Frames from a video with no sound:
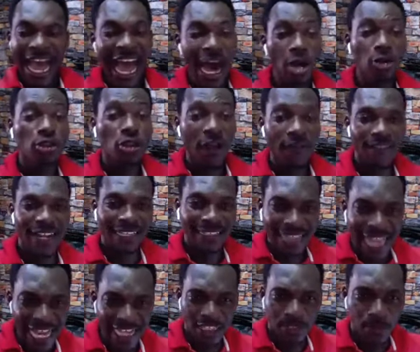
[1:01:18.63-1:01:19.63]
Out of the
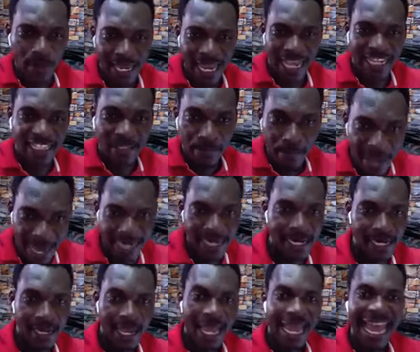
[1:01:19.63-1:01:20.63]
taxpayers'
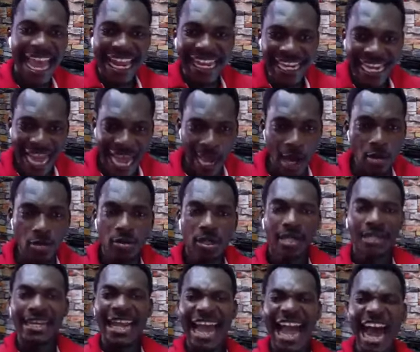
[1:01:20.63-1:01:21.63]
money. And now
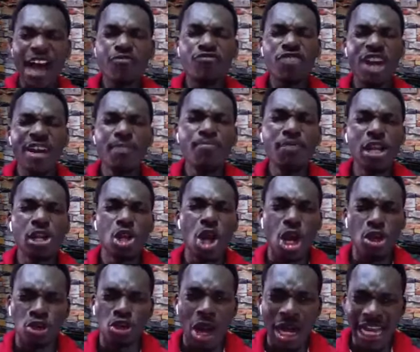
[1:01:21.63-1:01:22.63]
the $100
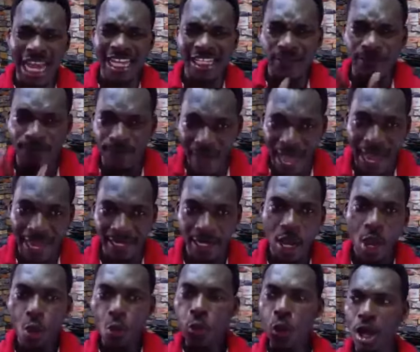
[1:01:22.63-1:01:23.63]
million fund,
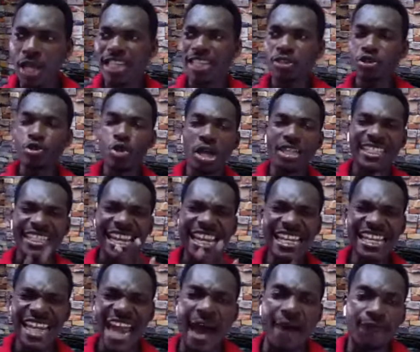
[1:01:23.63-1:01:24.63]
but it's not
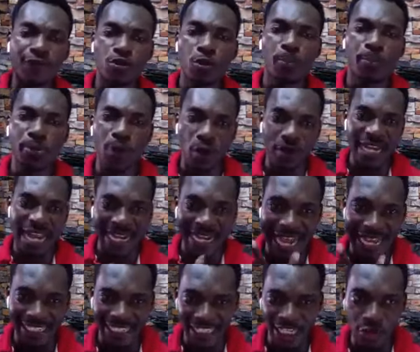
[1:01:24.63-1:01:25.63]
enough to build a
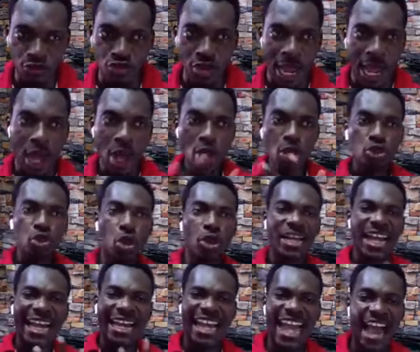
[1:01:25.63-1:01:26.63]
cathedral.
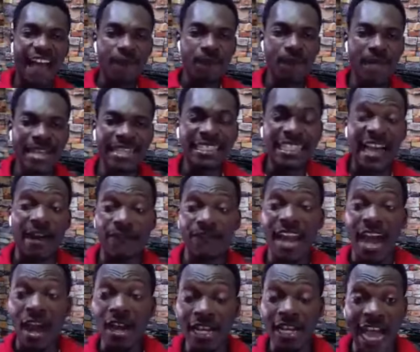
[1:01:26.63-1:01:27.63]
So the government have
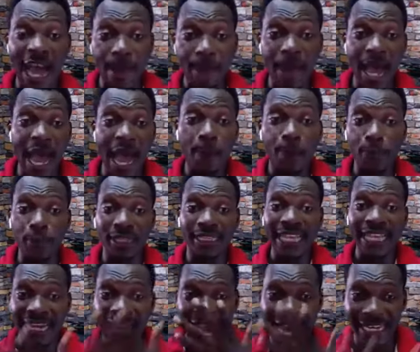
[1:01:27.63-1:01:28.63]
now come up
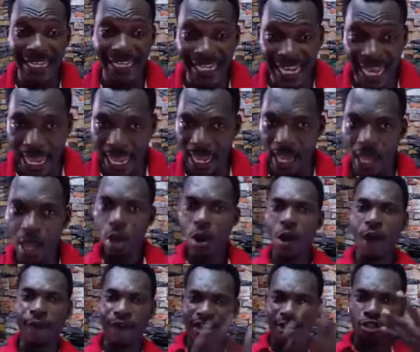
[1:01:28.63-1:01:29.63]
with an idea
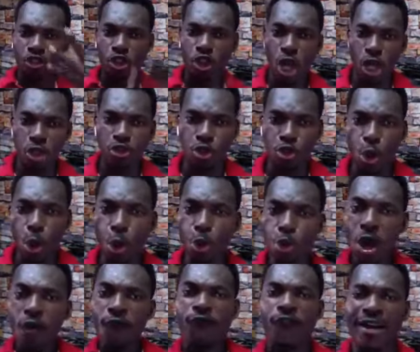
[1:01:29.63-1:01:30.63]
of a short
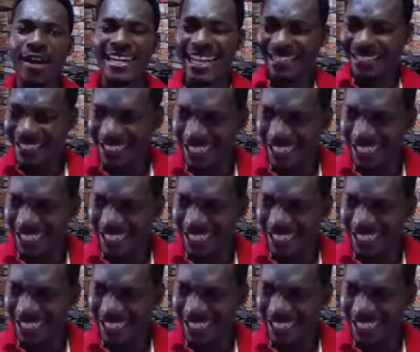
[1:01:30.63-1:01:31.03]
code for the